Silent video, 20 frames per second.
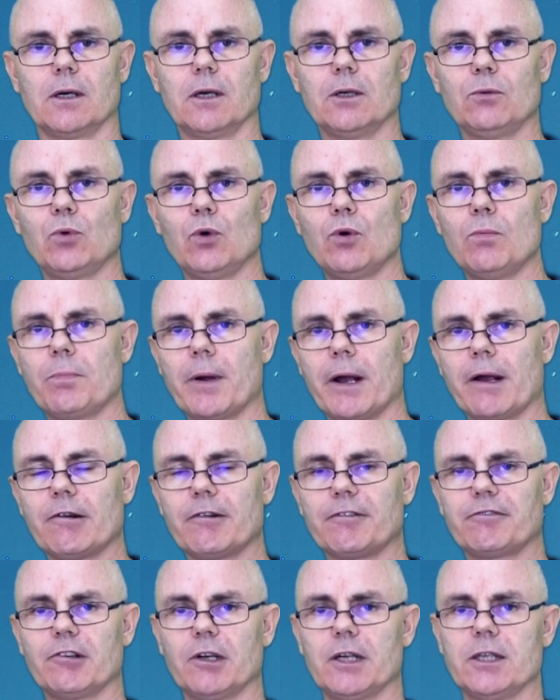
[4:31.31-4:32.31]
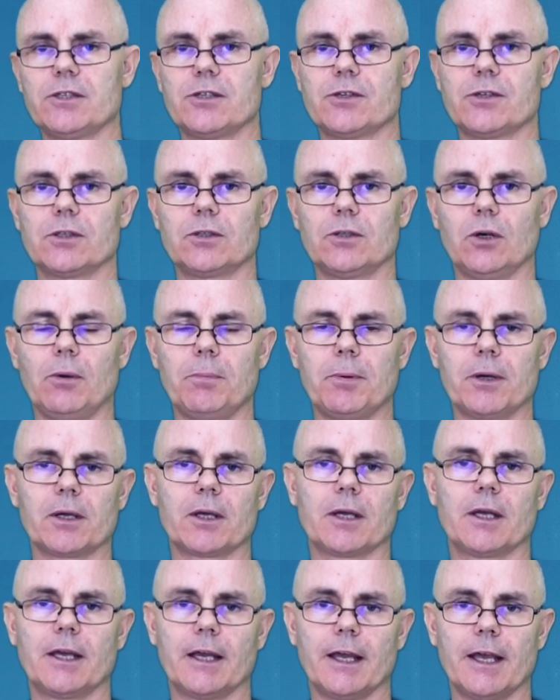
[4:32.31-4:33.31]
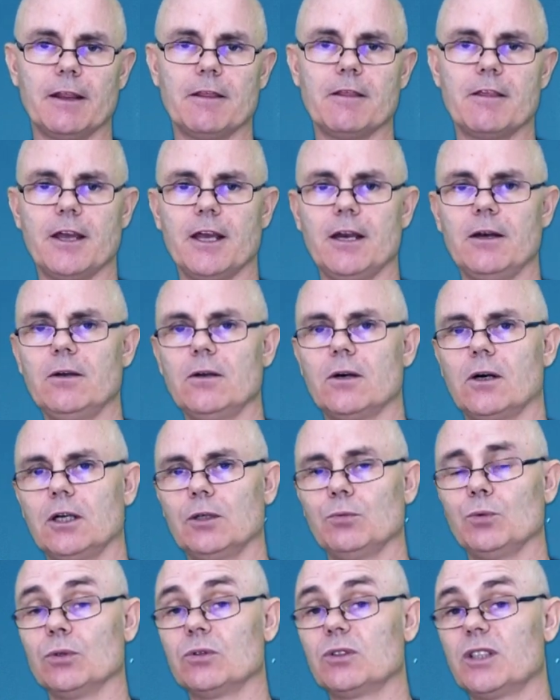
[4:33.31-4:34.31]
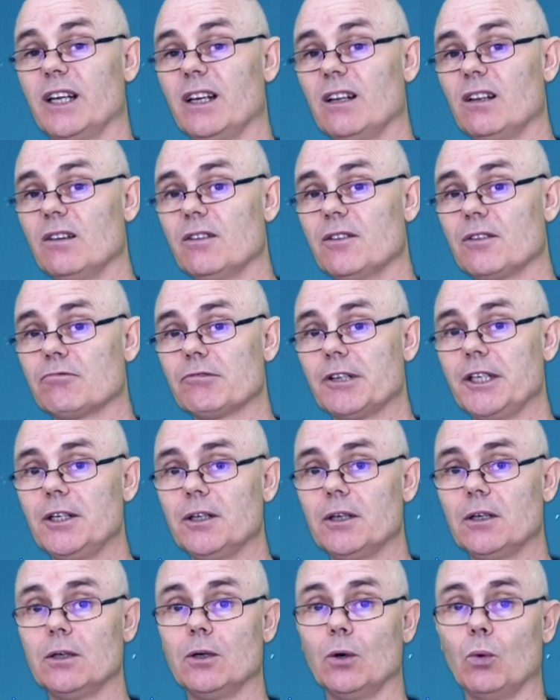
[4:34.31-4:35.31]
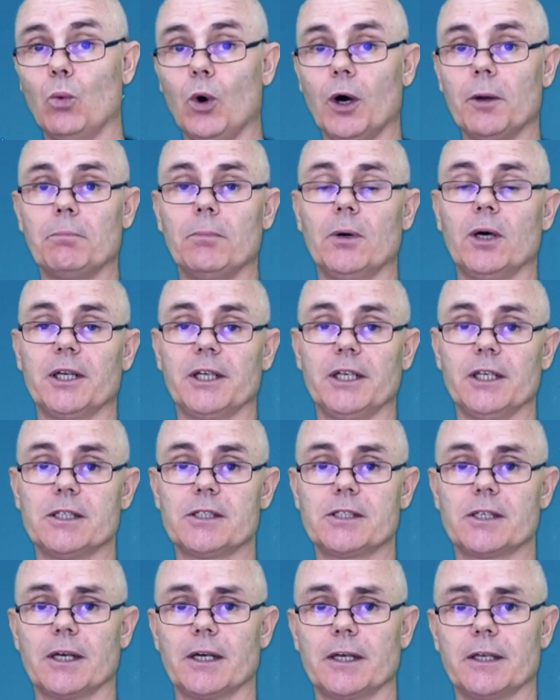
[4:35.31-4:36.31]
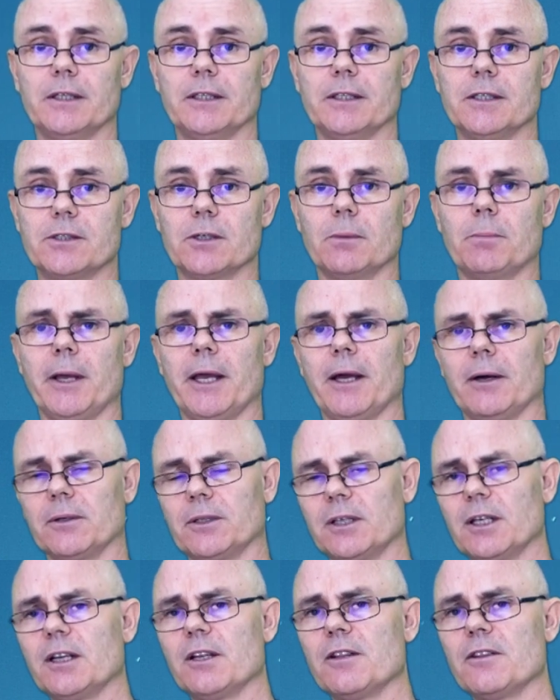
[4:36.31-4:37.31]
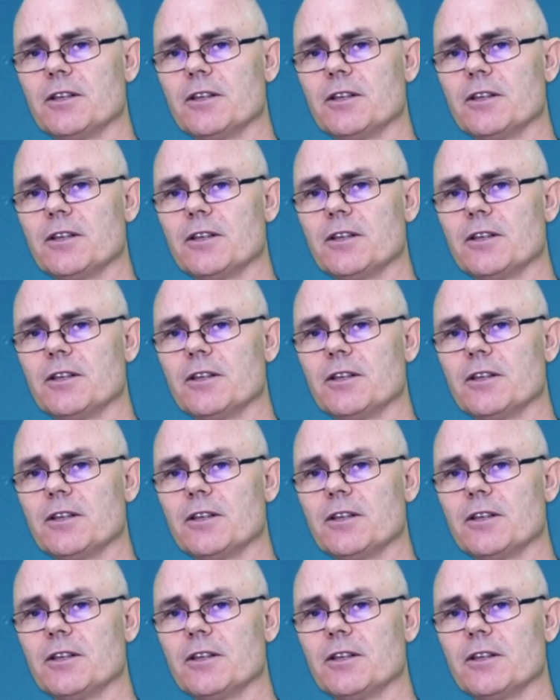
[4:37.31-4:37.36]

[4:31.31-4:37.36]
I will paraphrase the topic and then I will tell the reader what my essay is about.